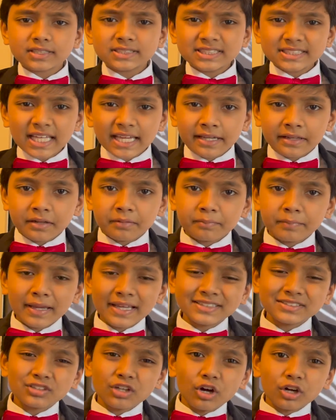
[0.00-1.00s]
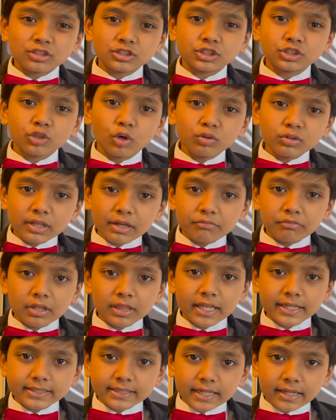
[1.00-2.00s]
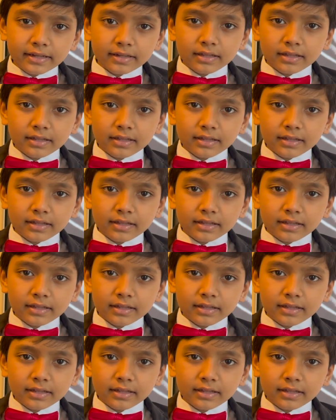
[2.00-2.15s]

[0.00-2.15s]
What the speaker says: state based on solely religion.